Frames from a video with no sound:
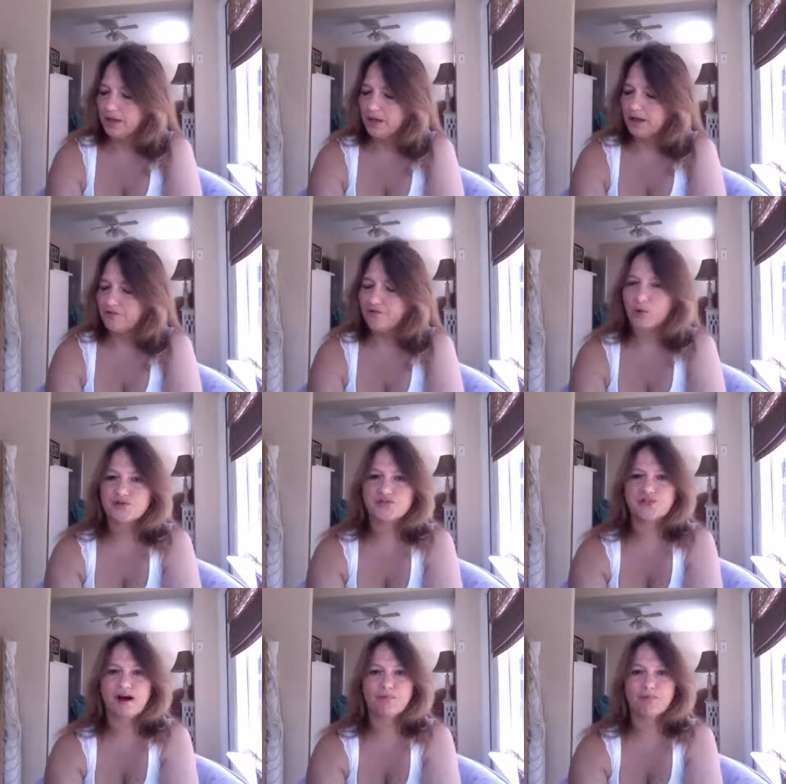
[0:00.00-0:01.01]
of course,
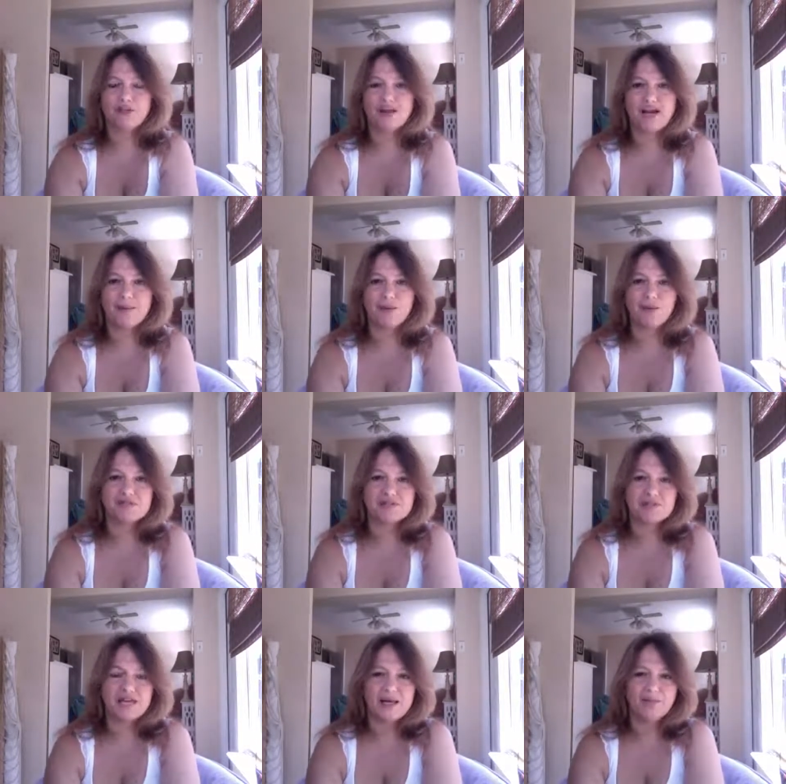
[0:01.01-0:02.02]
Sopwith Camel is the
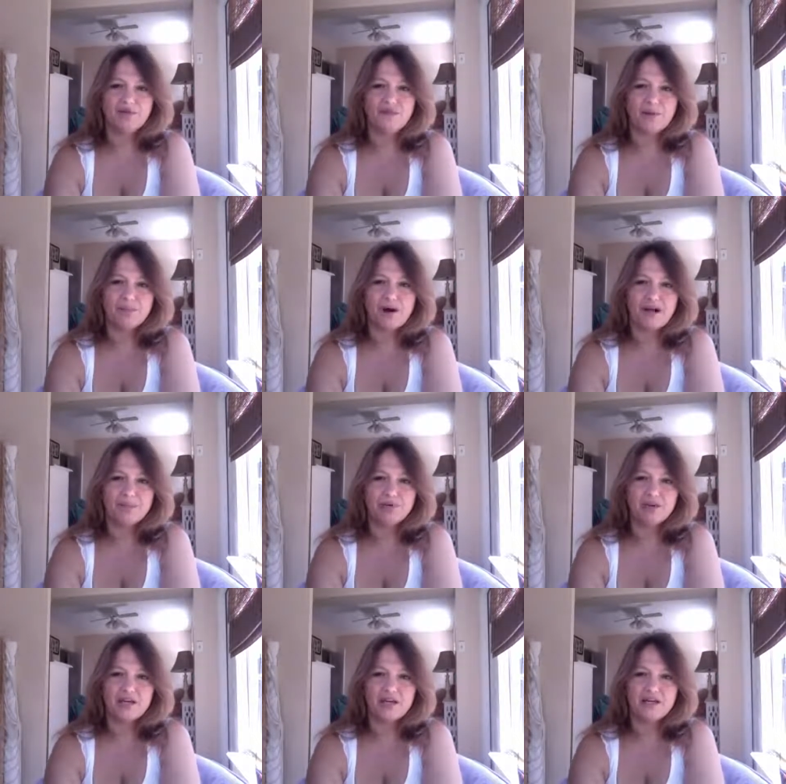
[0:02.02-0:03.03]
name of a
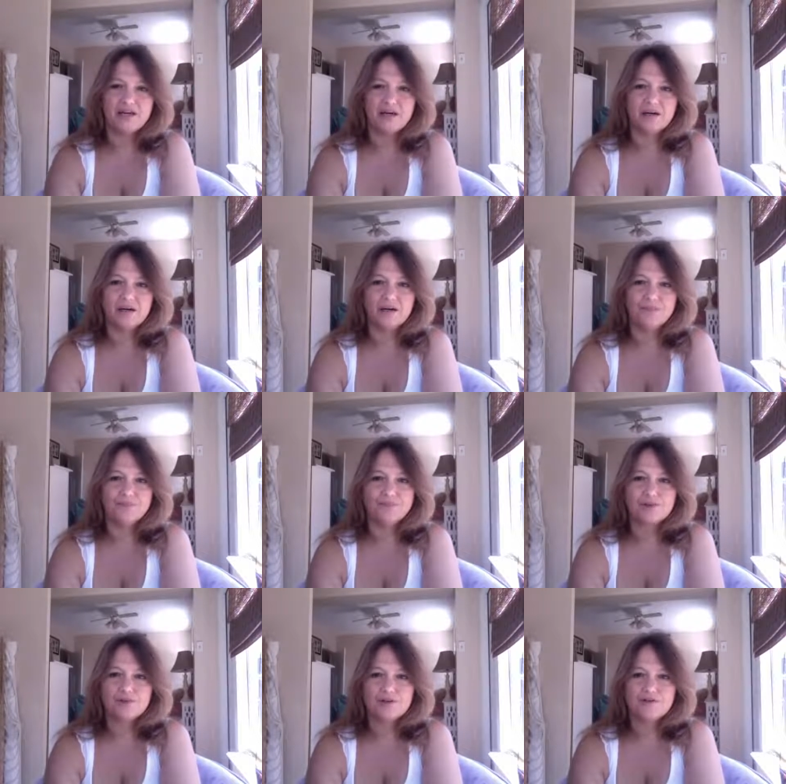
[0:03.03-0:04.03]
biplane,
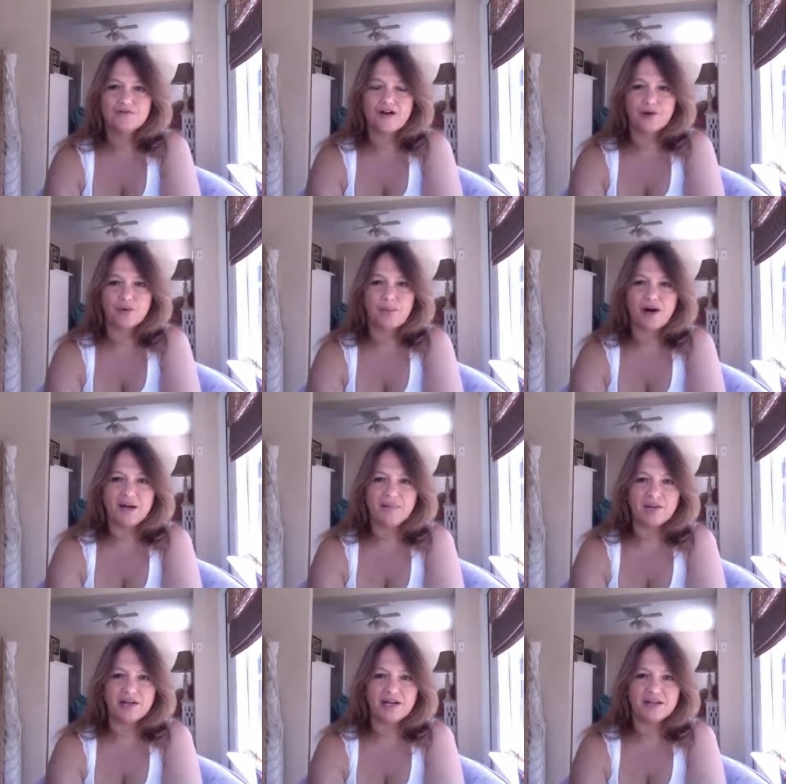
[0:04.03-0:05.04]
fighter
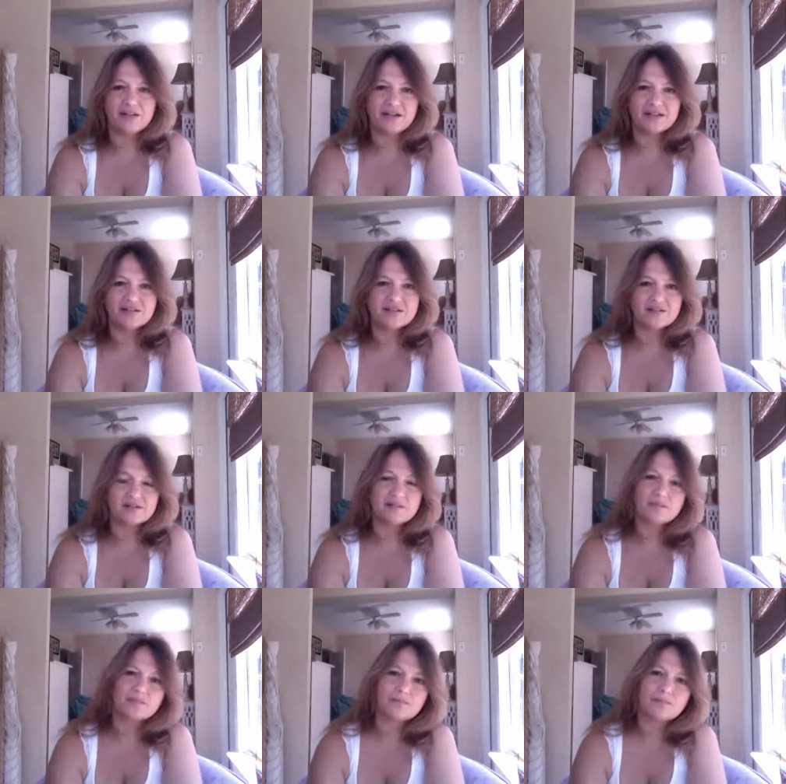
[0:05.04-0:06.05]
biplane that
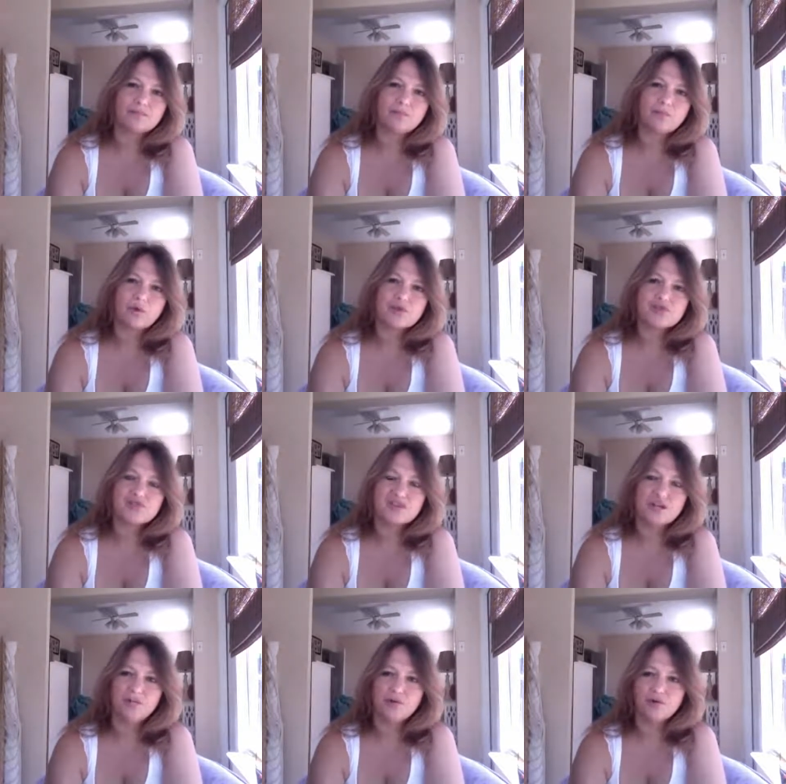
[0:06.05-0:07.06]
debuted
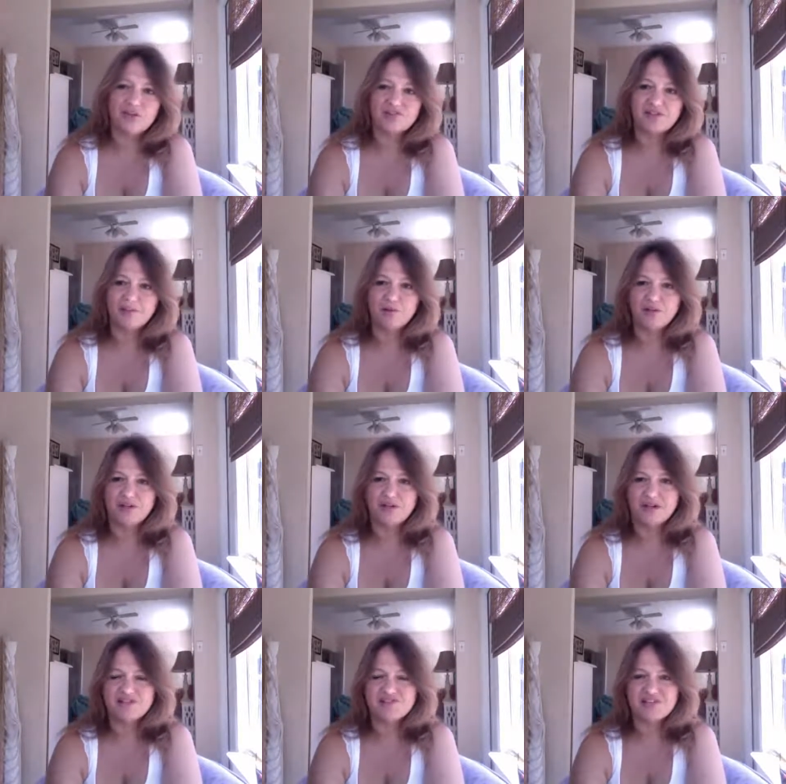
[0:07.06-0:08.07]
in
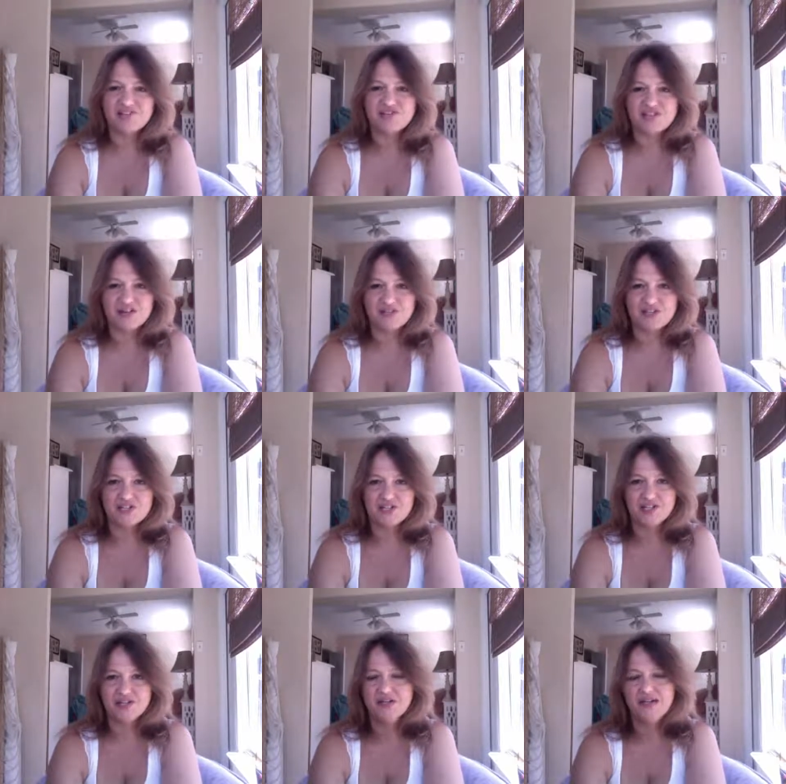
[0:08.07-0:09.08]

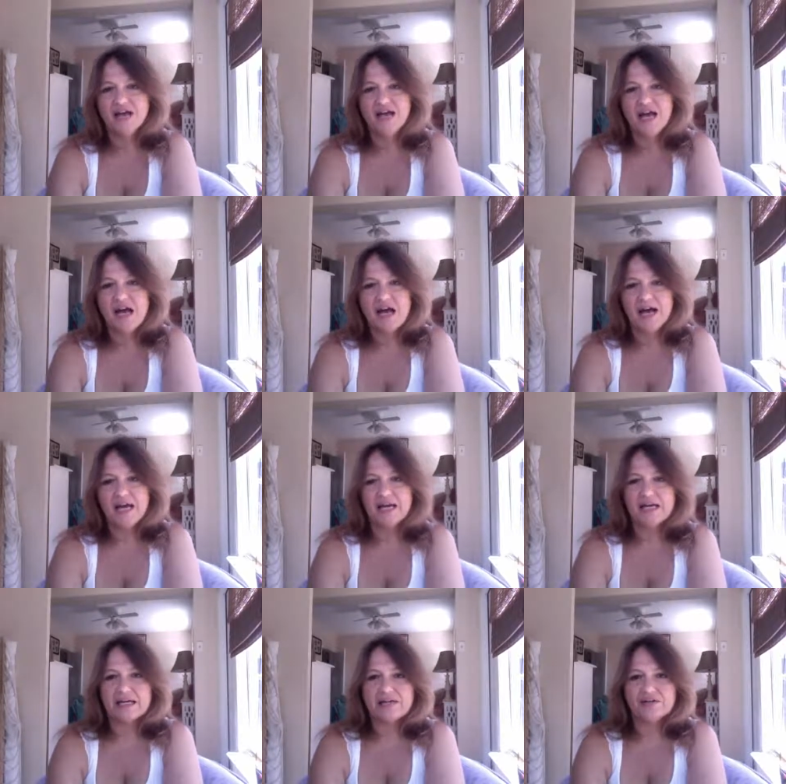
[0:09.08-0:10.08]
1917.
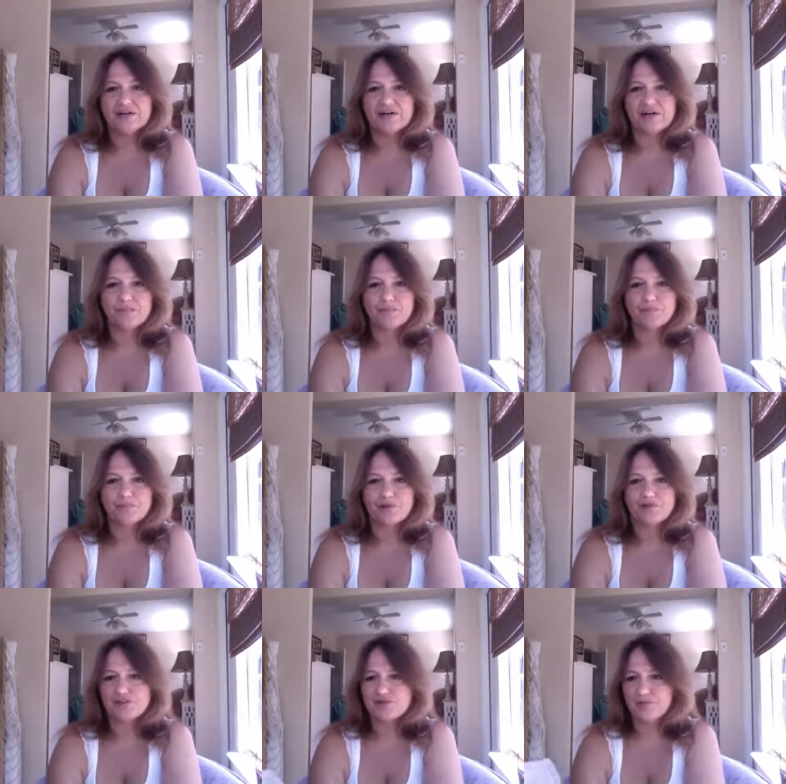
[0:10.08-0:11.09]
And
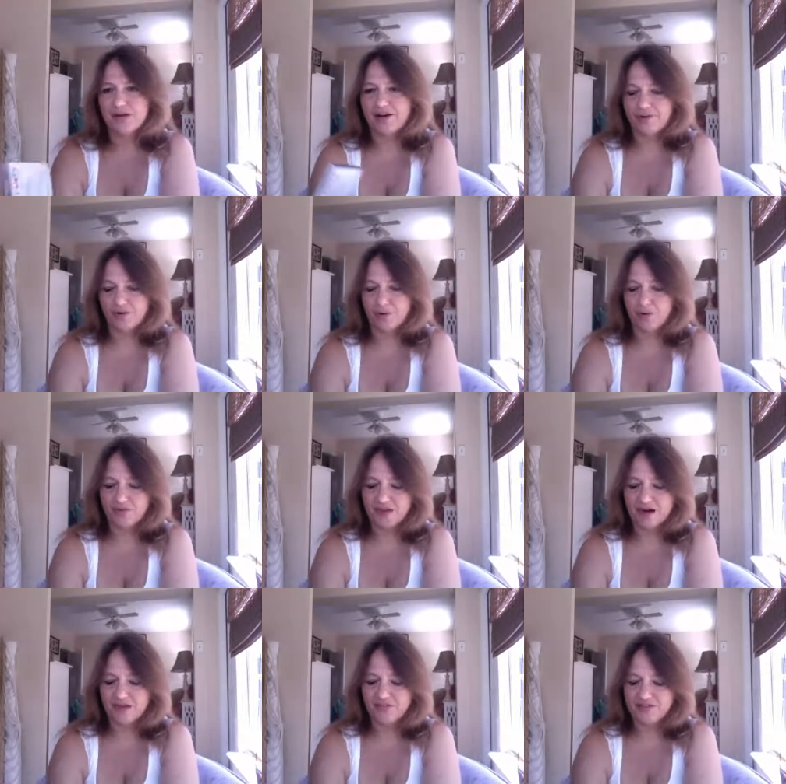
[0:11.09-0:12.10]
this one, I don't know where they
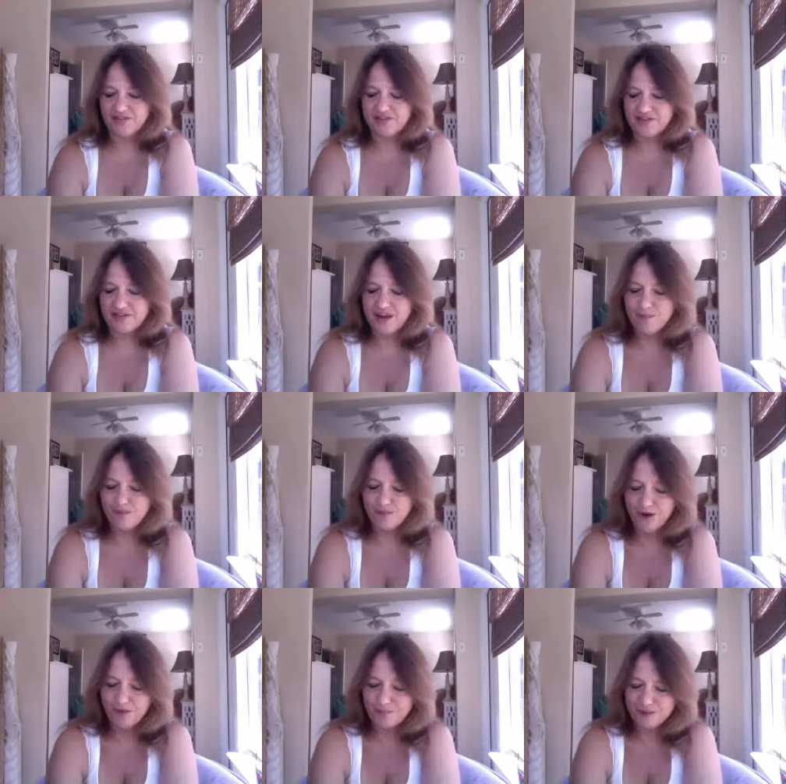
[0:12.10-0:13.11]
got this name
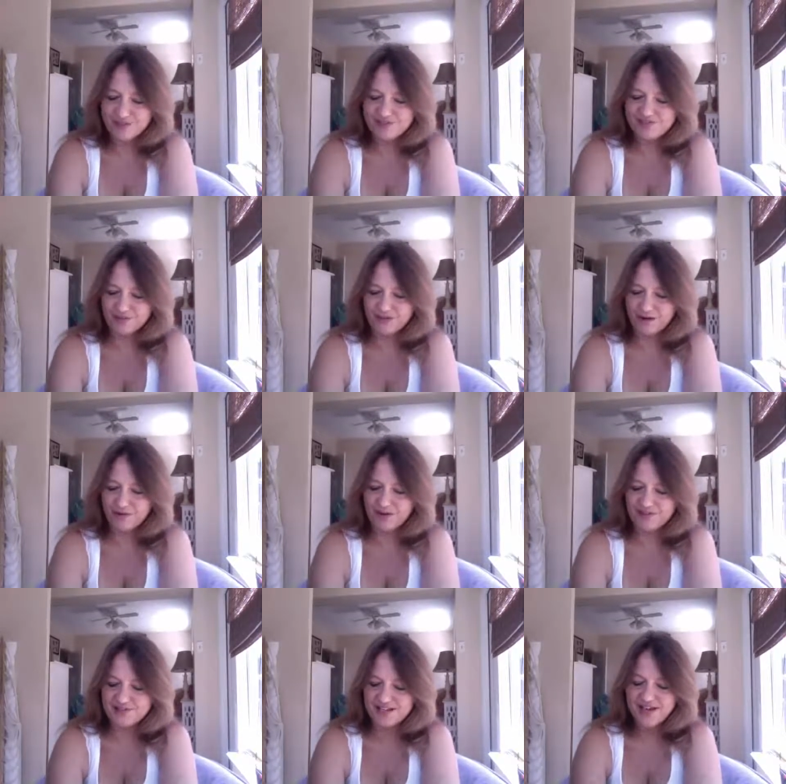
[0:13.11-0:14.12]
from, but it's
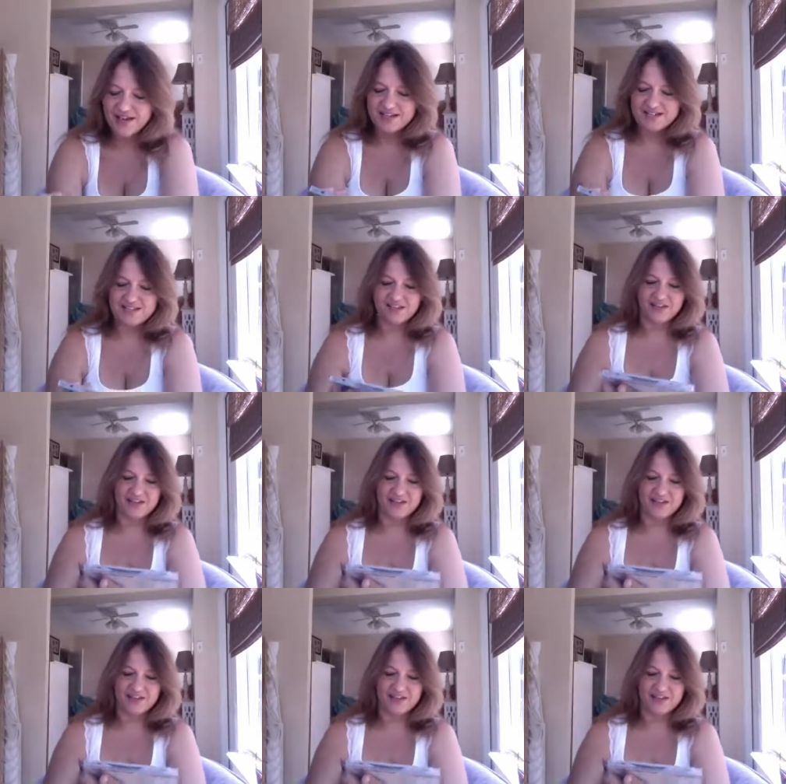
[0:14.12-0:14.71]
hilarious. See the